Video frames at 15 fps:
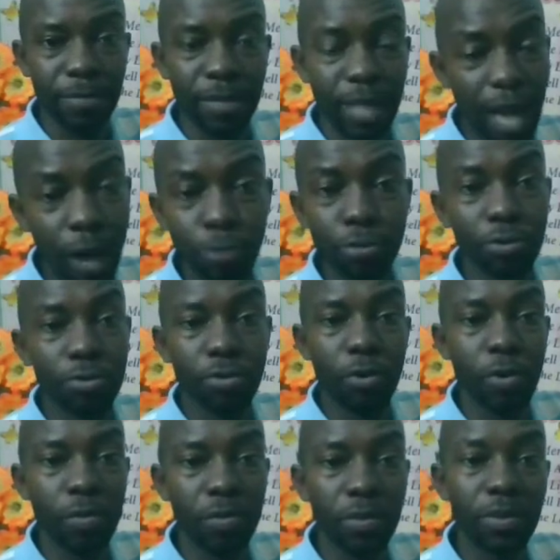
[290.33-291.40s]
How do you
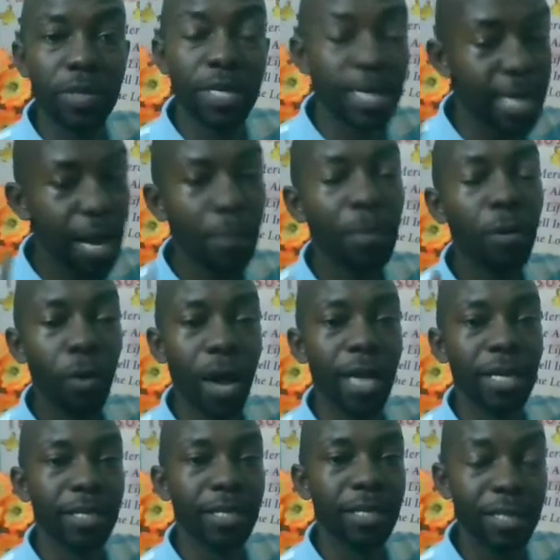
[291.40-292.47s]
cope? Number one,
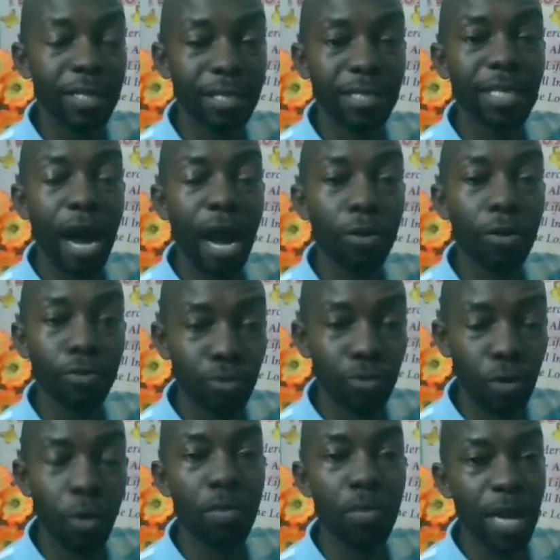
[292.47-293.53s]
this is how to
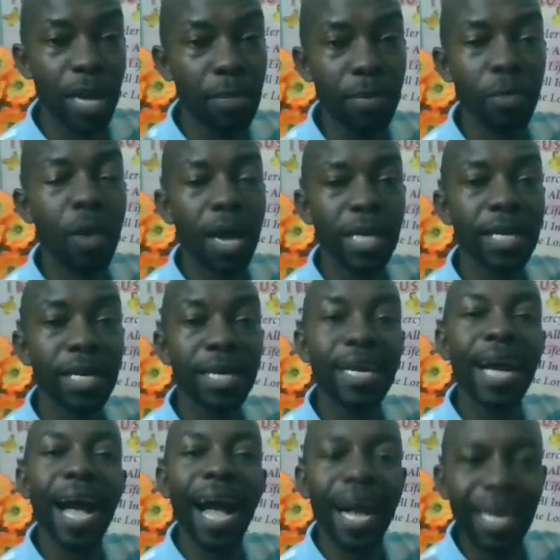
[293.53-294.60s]
cope. Number one,
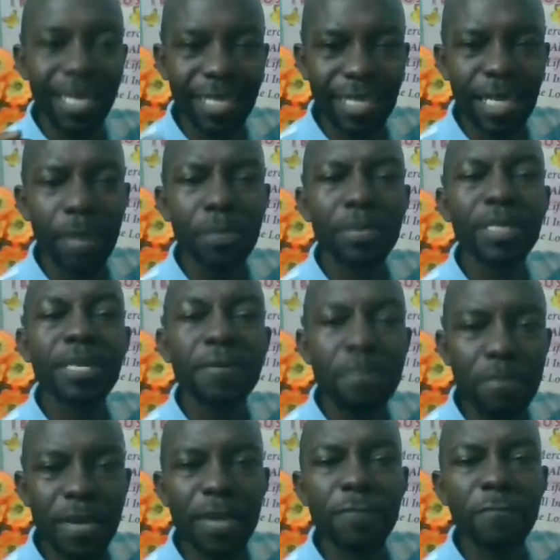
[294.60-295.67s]
accept
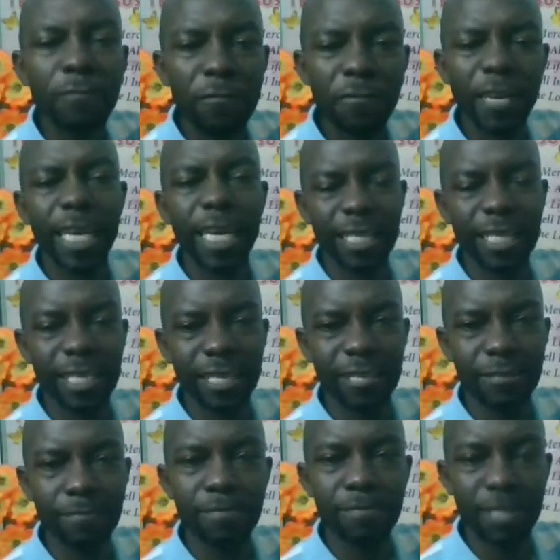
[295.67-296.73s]
painful
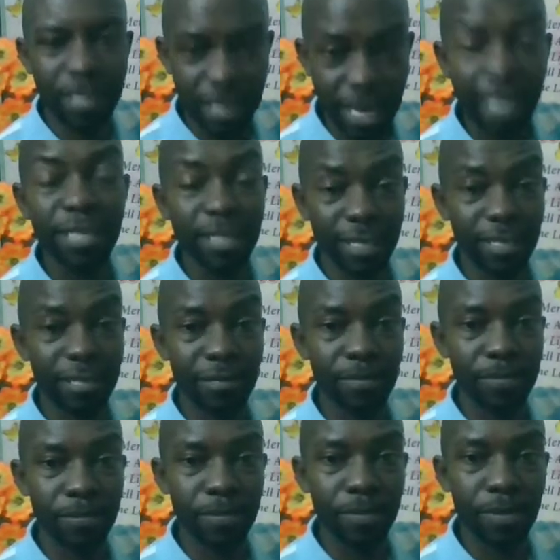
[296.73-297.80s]
feelings. Yes,
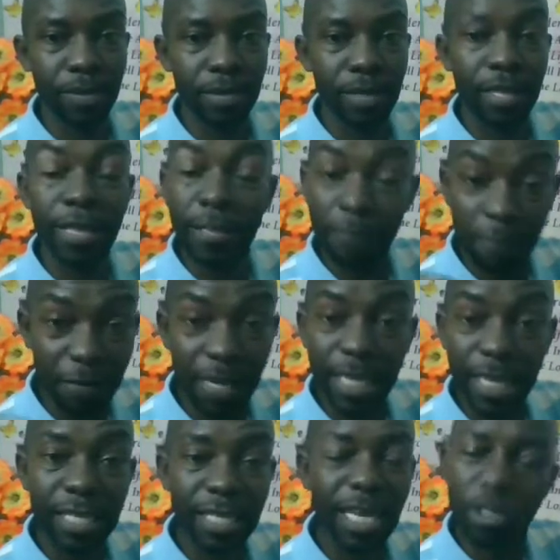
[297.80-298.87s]
the
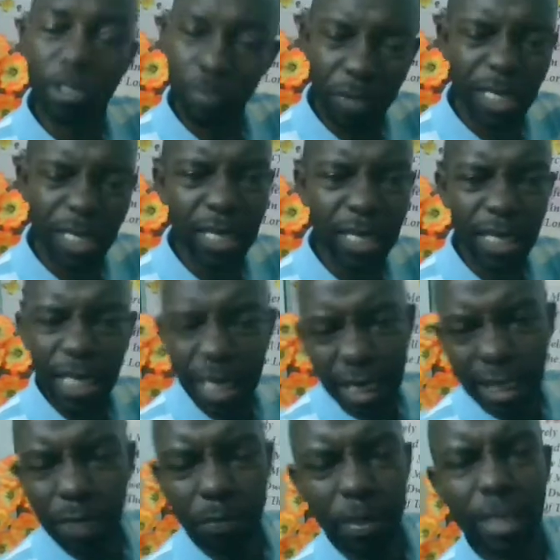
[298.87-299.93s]
feelings, especially
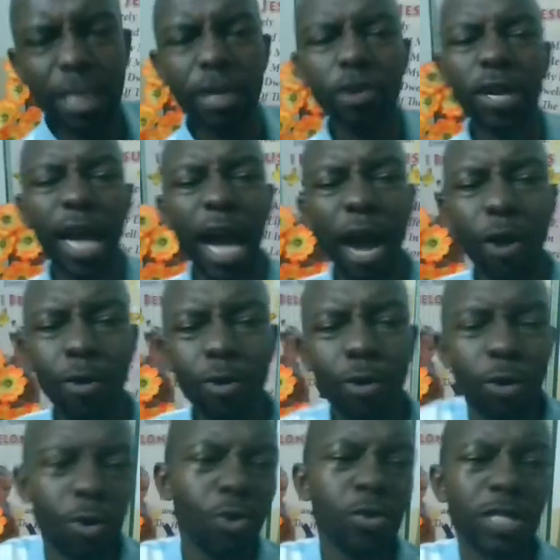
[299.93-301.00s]
depending on how
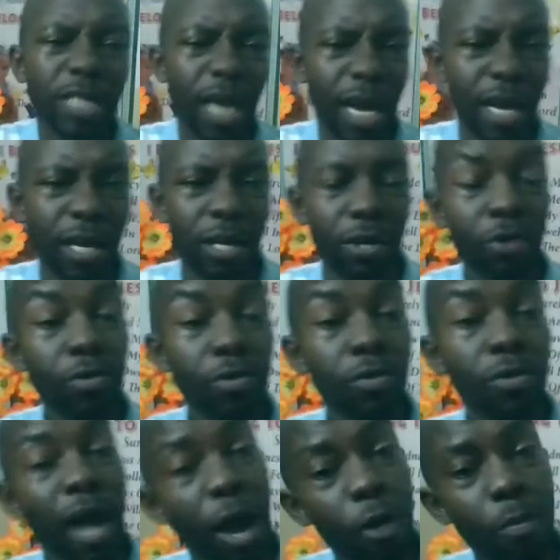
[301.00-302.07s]
closer or
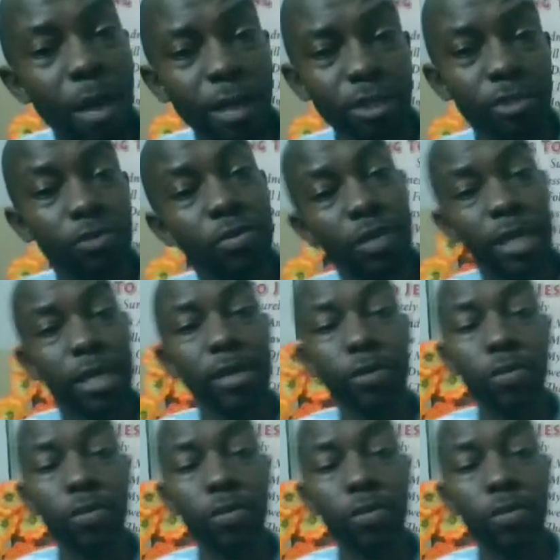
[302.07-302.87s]
how much you